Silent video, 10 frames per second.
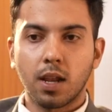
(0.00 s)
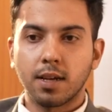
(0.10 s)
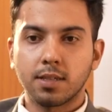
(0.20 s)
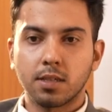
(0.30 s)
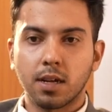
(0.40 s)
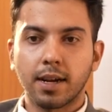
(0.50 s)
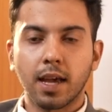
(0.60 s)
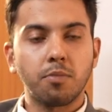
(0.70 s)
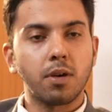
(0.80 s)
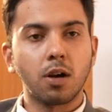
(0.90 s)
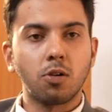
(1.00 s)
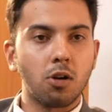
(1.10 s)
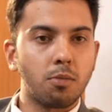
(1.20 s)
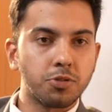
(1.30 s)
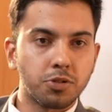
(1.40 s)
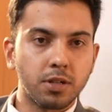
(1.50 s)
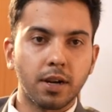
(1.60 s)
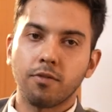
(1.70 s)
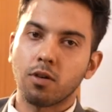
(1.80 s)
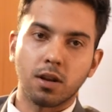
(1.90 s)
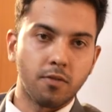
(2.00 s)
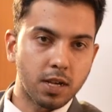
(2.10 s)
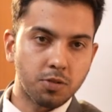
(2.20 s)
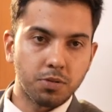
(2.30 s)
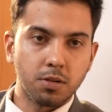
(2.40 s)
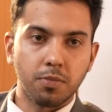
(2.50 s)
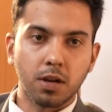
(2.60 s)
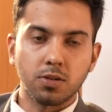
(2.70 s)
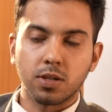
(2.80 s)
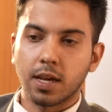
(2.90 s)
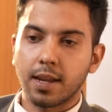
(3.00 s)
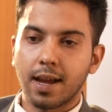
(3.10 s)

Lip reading: as it can be a good opportunity for investment because it can